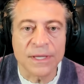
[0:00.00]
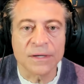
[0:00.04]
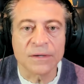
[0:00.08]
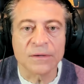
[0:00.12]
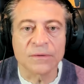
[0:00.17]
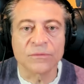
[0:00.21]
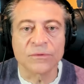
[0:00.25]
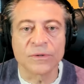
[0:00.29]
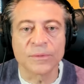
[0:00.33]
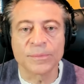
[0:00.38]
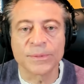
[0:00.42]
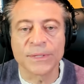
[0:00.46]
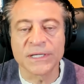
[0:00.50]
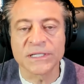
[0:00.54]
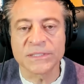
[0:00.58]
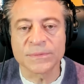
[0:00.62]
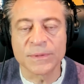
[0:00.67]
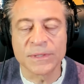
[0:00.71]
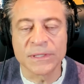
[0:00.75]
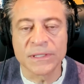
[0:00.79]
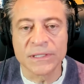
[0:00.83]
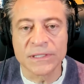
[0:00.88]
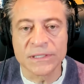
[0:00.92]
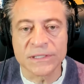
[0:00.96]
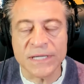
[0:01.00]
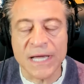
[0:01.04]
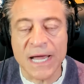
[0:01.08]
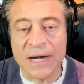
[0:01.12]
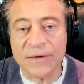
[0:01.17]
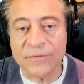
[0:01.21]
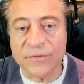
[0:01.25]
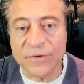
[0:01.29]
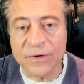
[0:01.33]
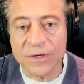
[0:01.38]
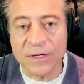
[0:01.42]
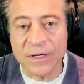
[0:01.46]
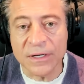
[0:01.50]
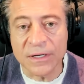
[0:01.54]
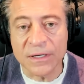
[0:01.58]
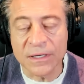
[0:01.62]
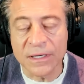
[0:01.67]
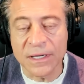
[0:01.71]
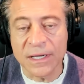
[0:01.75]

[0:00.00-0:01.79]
replacement is Africa.